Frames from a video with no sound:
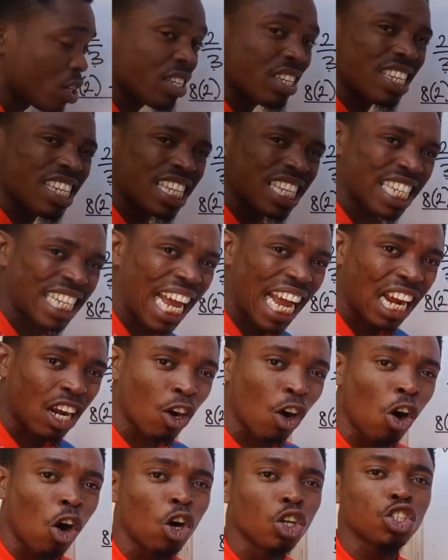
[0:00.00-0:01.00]

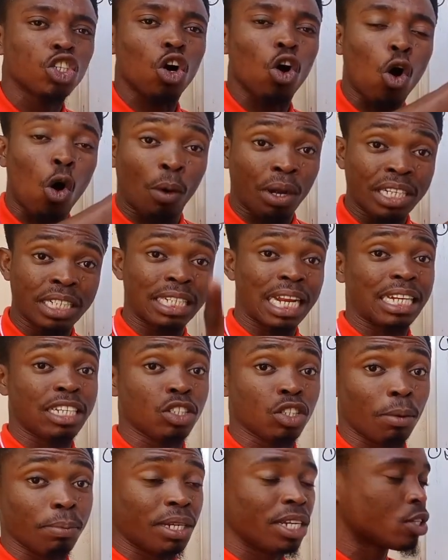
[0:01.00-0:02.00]
Second original
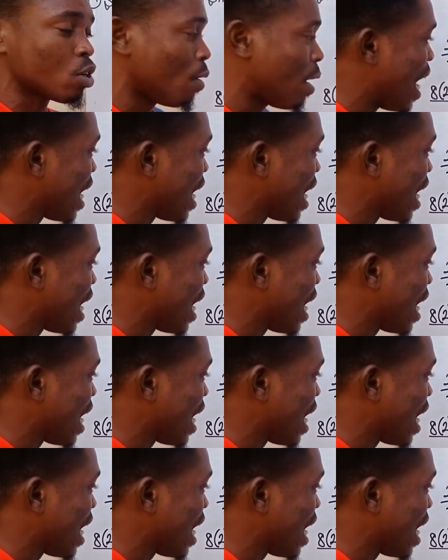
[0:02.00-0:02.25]
denominator,